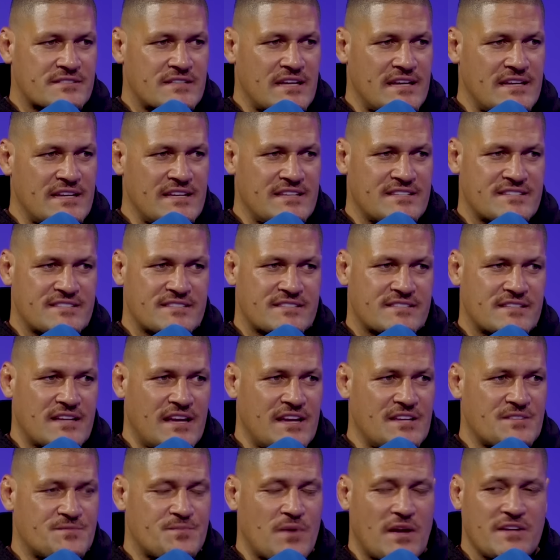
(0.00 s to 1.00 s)

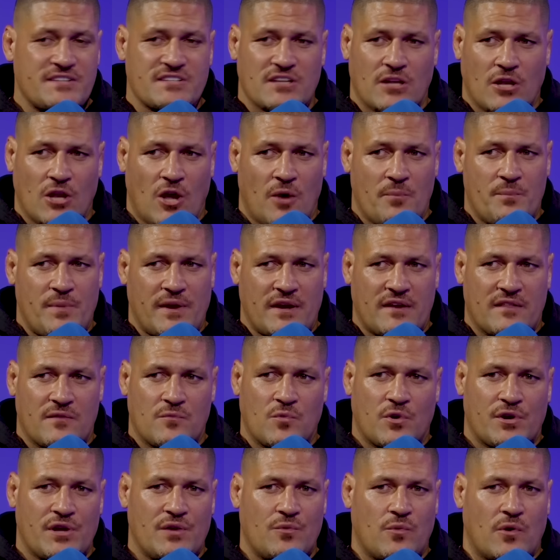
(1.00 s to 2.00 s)
He's a lot better than
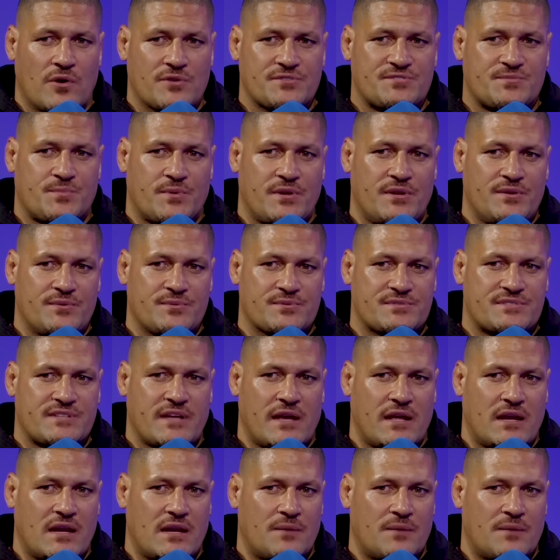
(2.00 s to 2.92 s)
what he was when he was at